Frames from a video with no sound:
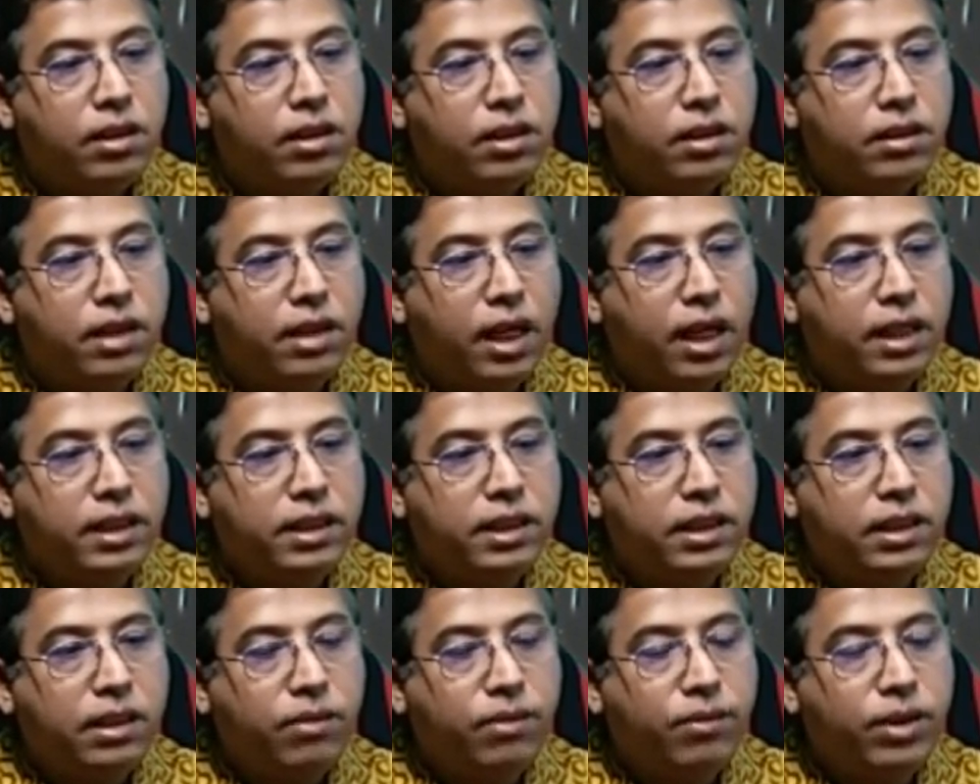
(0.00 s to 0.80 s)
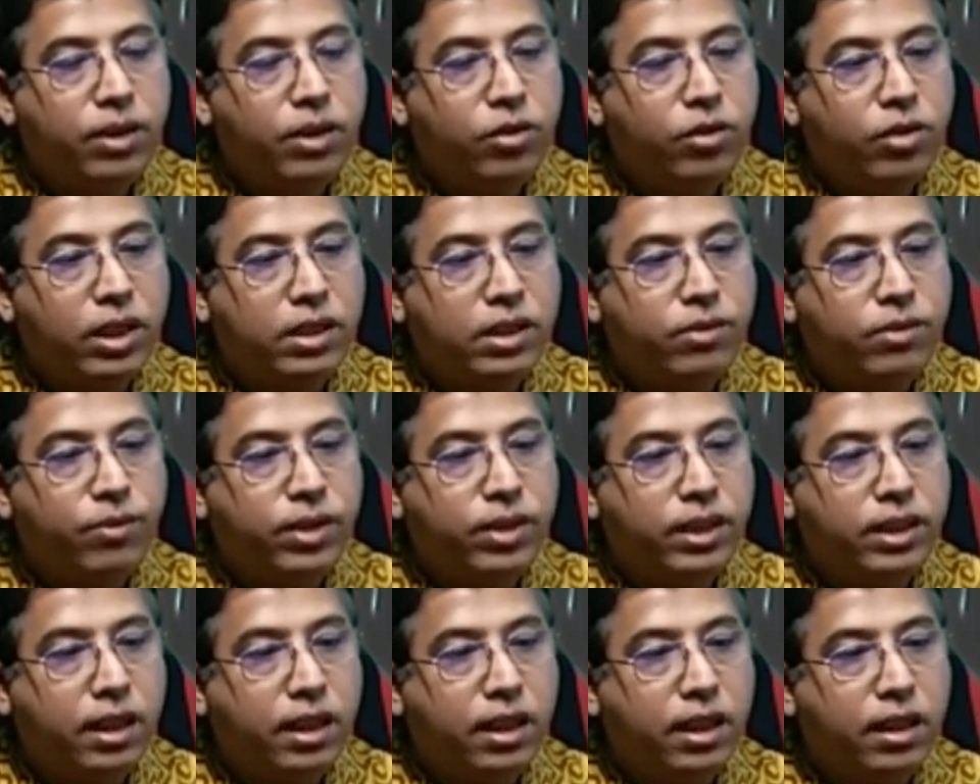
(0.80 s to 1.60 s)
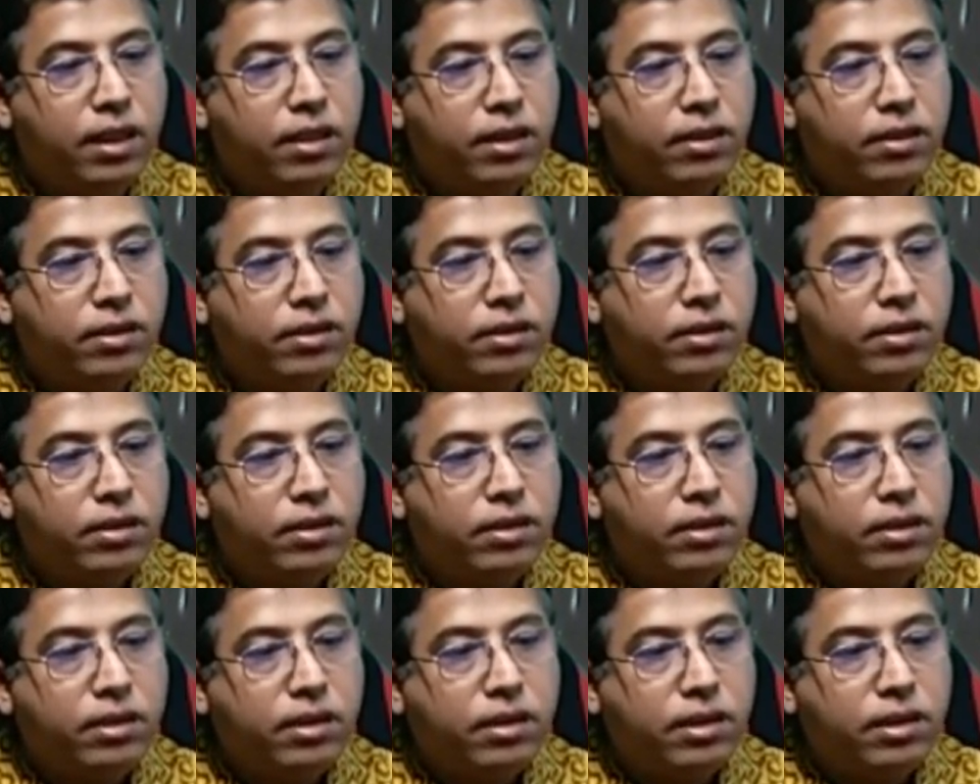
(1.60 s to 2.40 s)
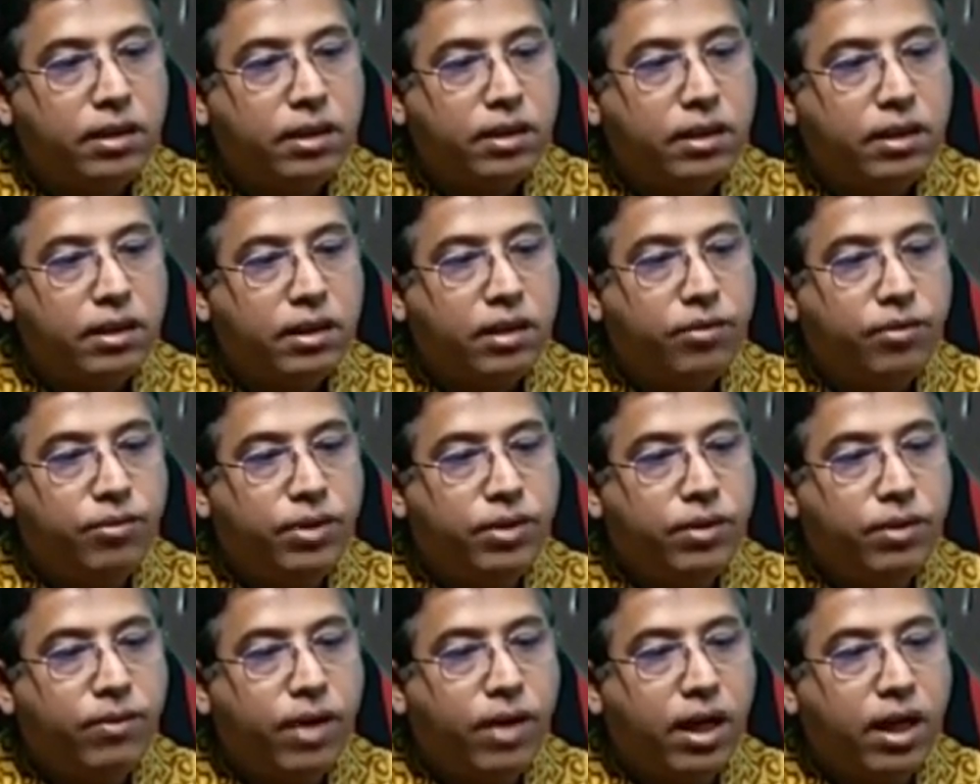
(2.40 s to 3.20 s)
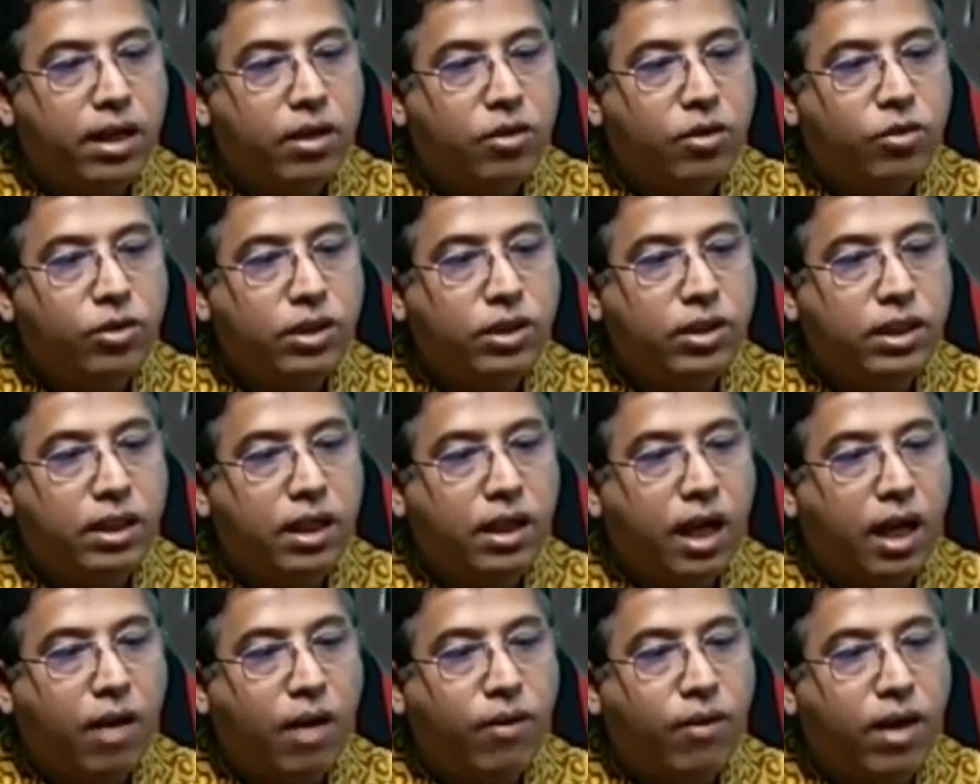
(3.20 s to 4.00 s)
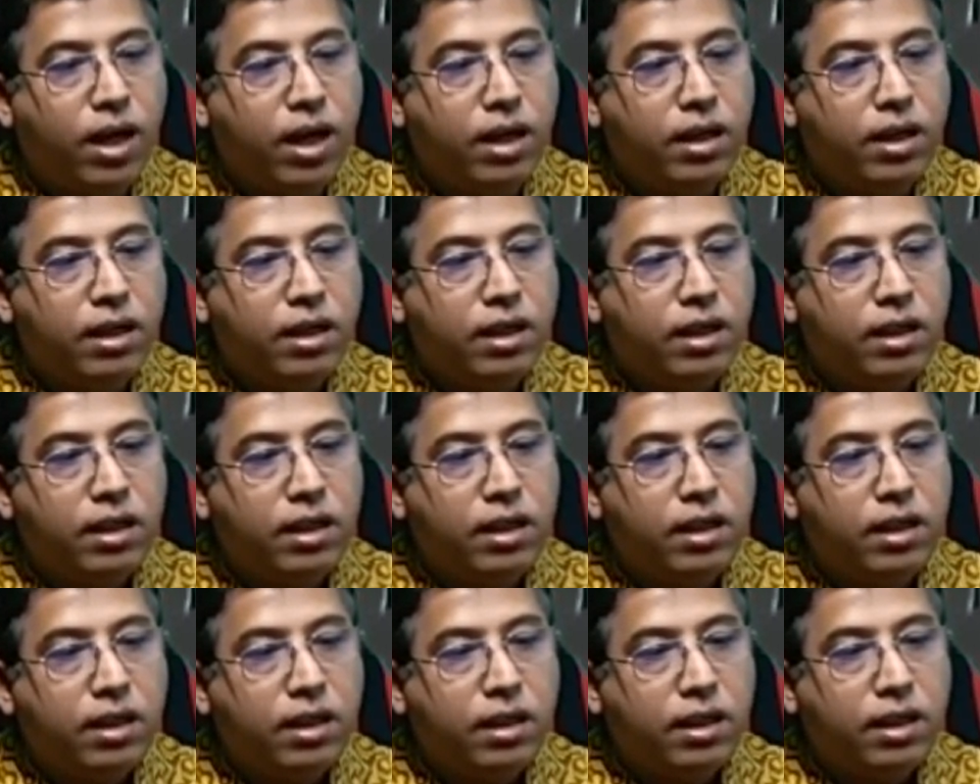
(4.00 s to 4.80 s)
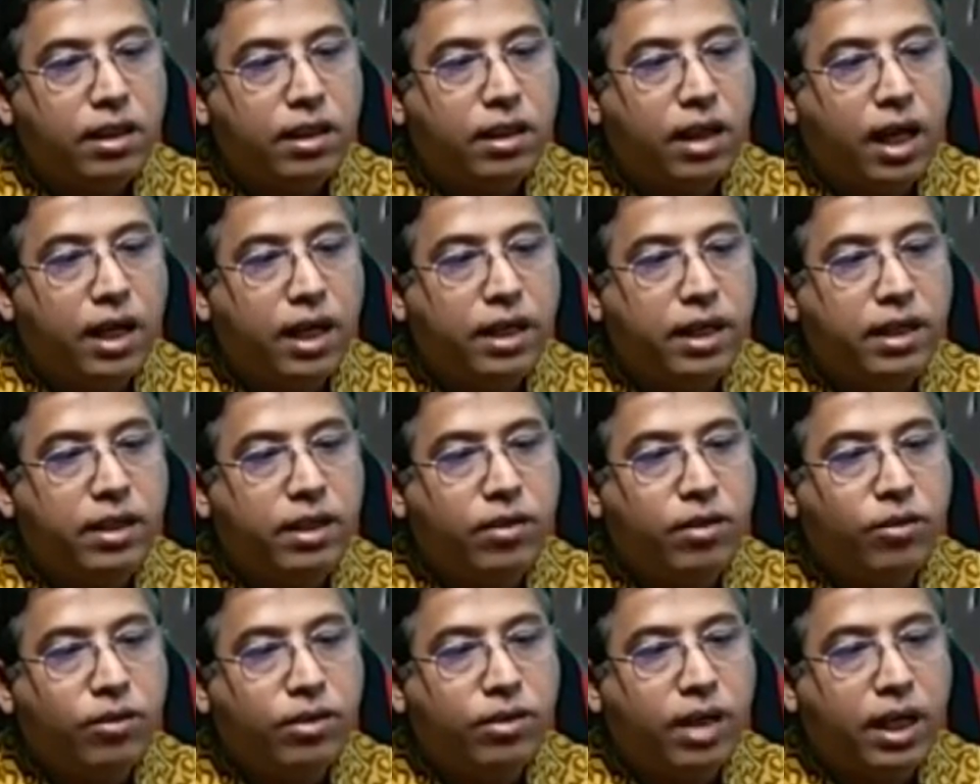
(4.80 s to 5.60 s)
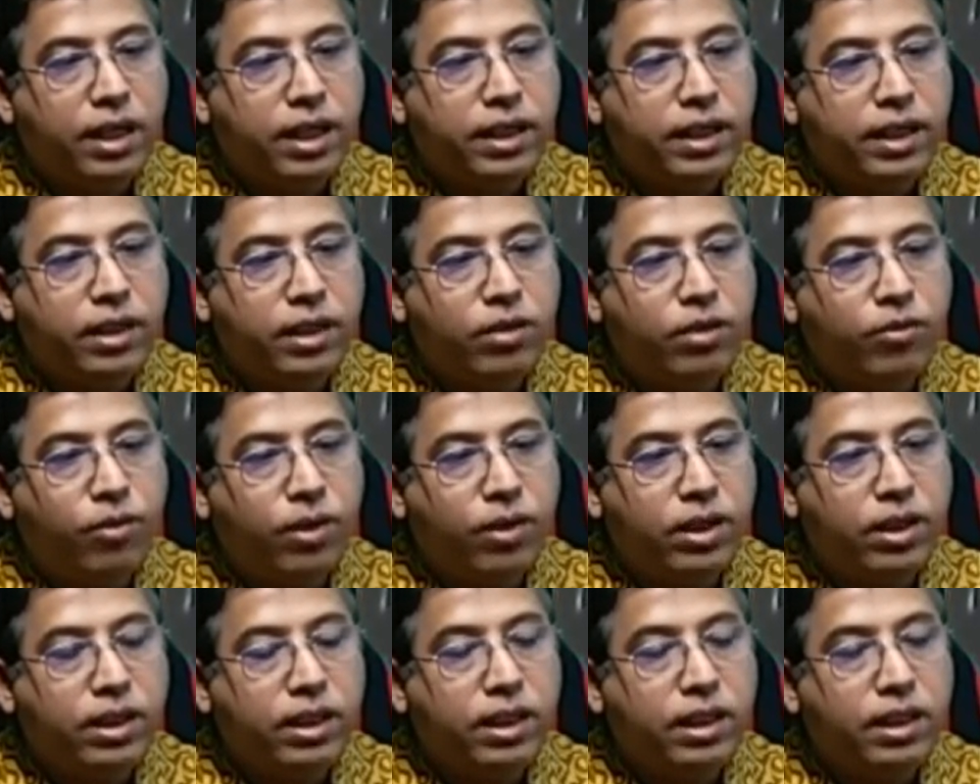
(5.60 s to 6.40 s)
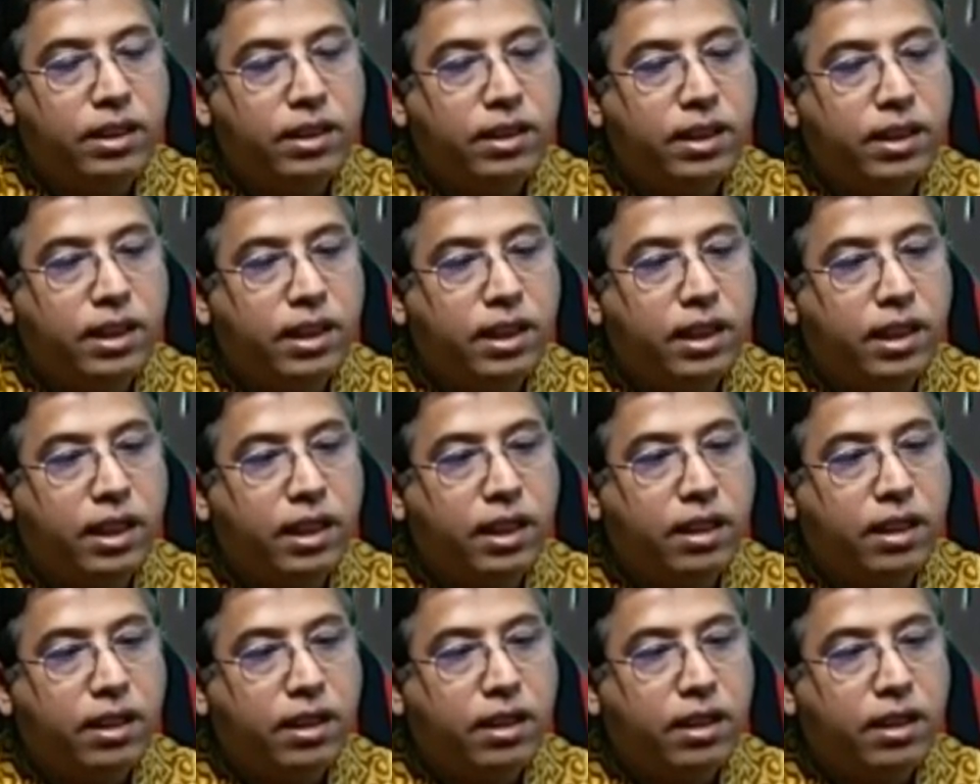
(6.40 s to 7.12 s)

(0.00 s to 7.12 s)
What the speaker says: Signs symptoms due to aspiration, the fever within hour 38 to 40 degrees centigrade.